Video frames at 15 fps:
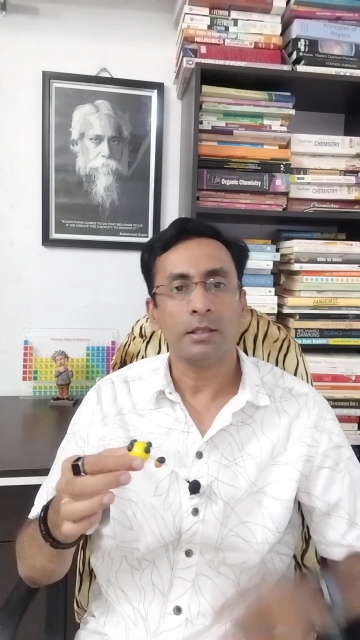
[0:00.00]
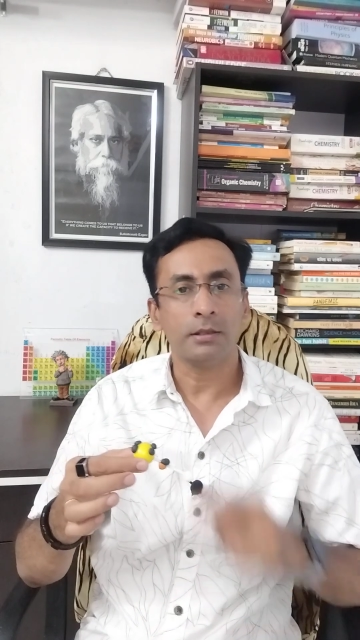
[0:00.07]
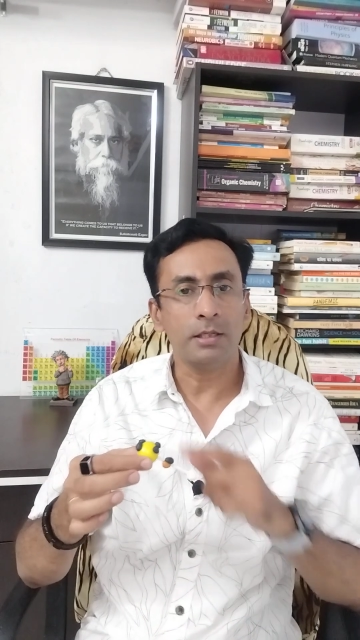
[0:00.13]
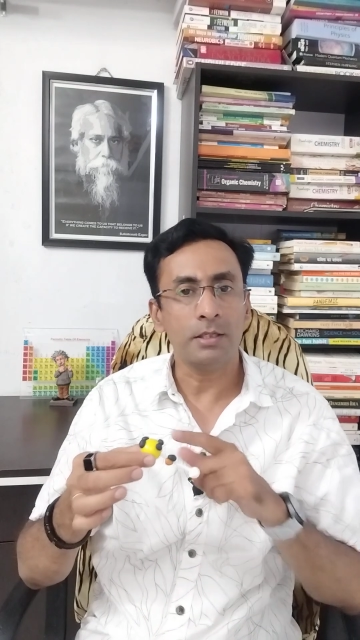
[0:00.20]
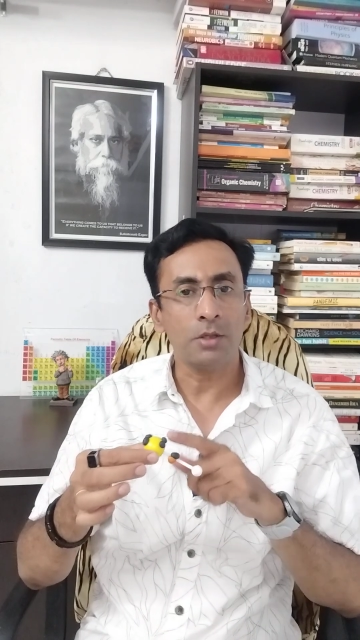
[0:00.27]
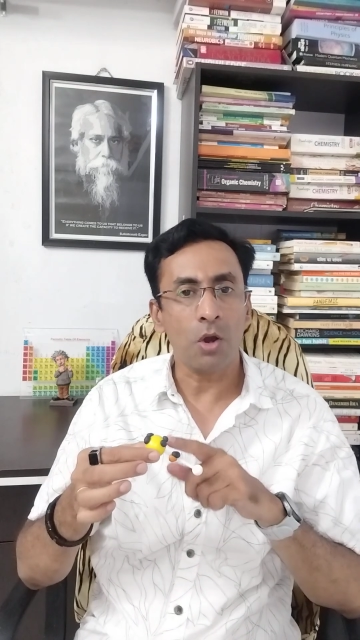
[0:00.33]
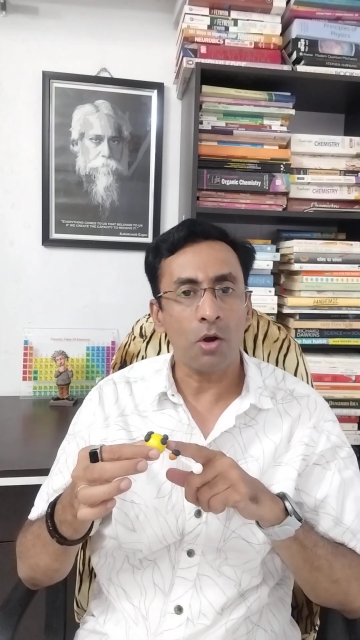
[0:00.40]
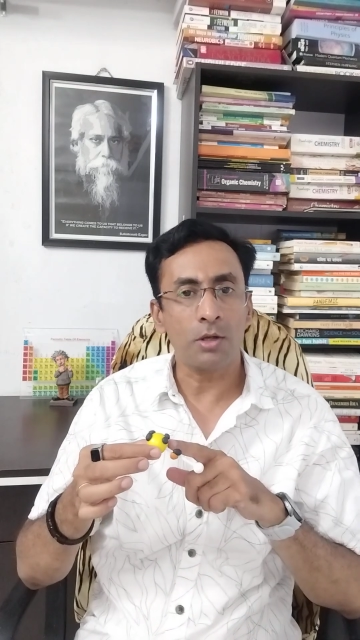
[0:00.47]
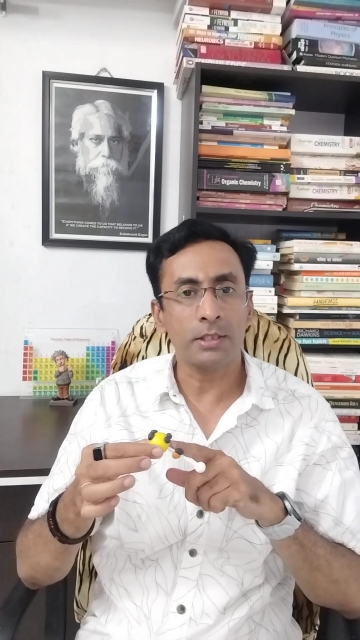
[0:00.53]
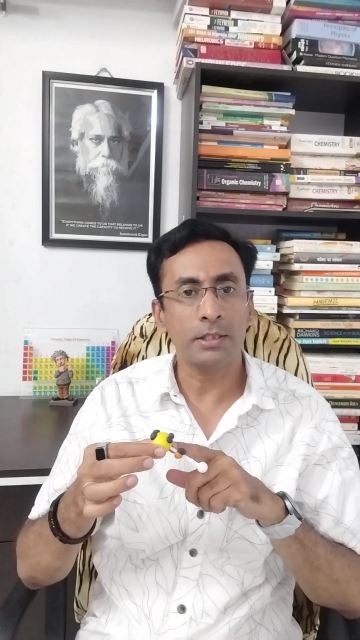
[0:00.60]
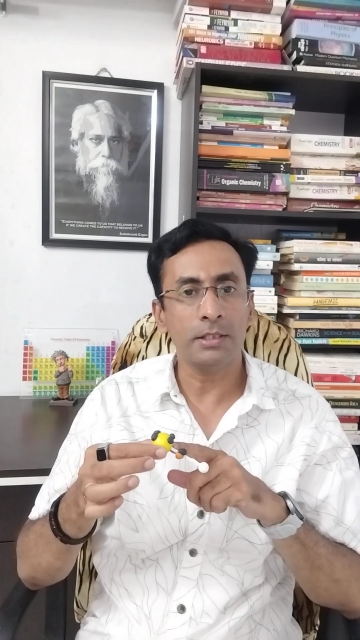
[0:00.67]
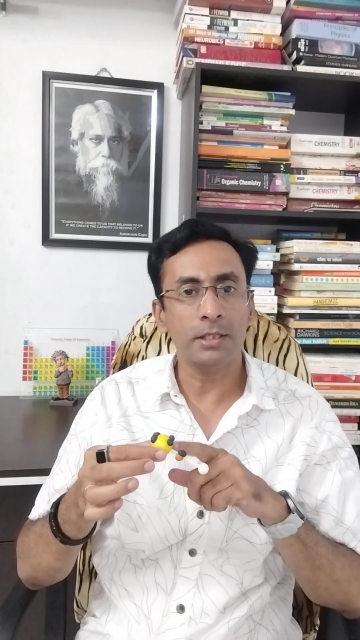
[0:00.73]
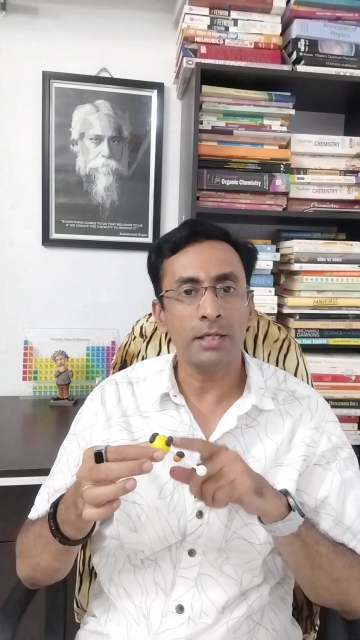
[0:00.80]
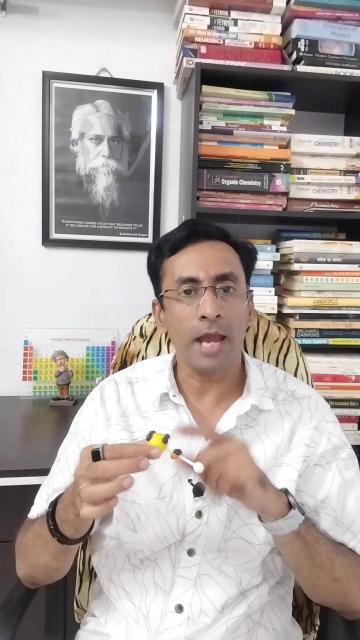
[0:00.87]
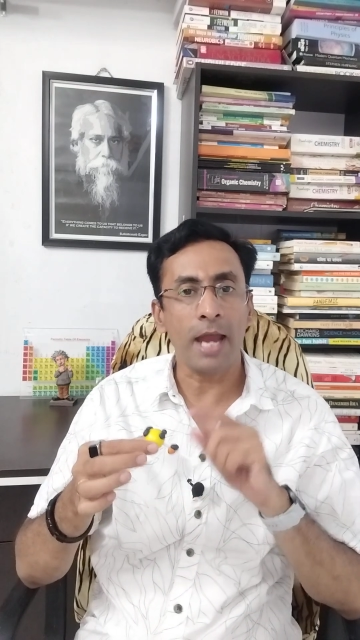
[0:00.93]
this
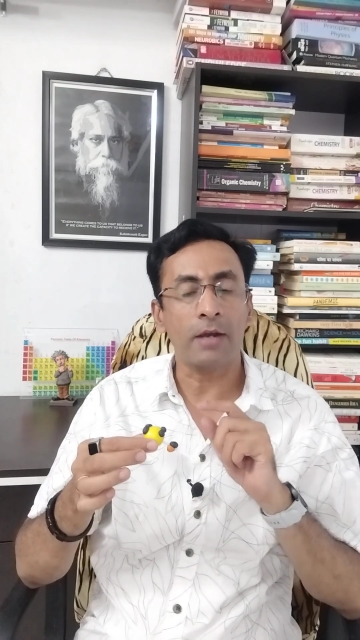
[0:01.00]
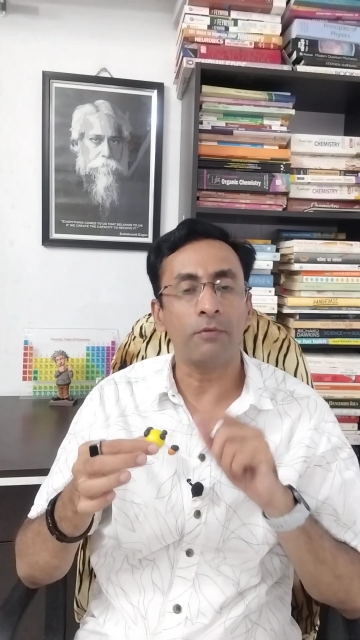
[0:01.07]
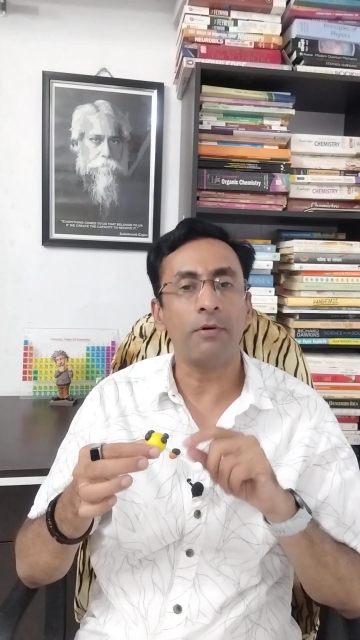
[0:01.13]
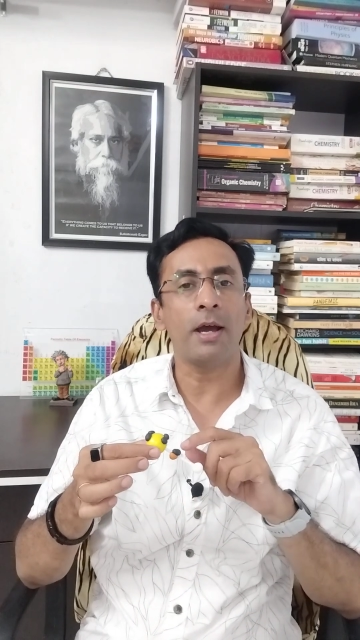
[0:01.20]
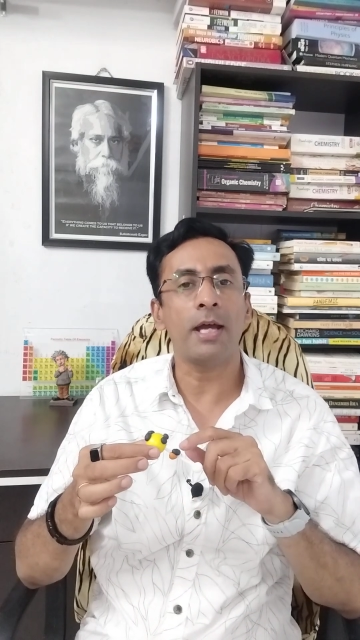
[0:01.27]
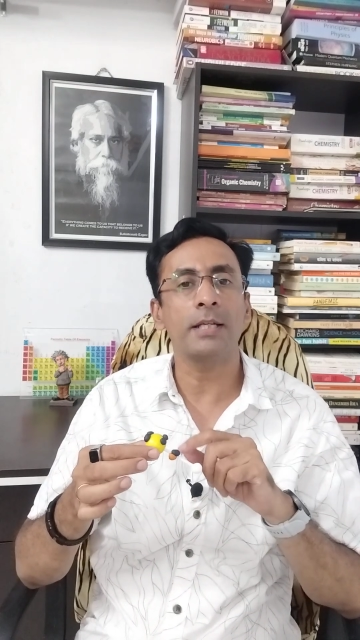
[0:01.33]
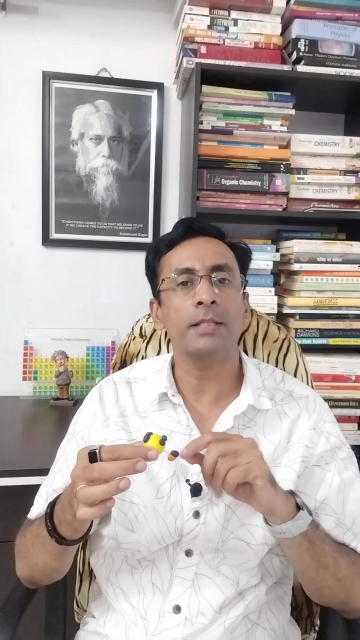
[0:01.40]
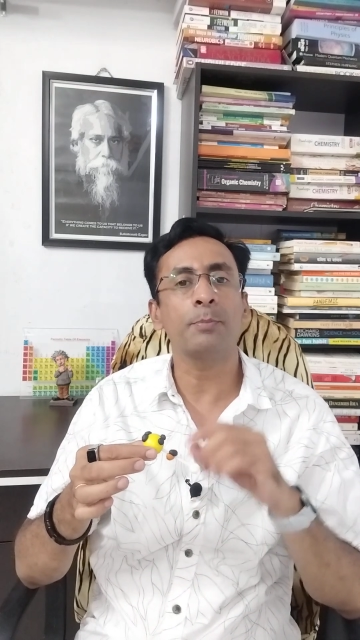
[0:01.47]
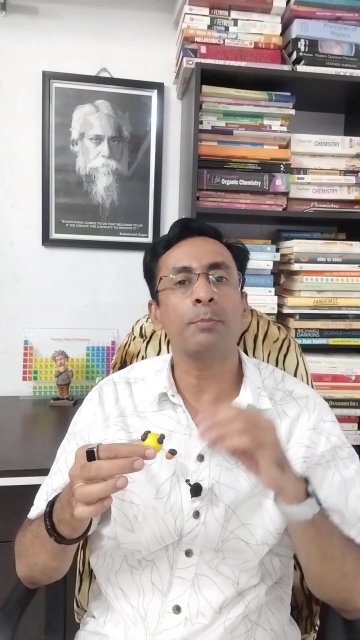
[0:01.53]
oxygen acquires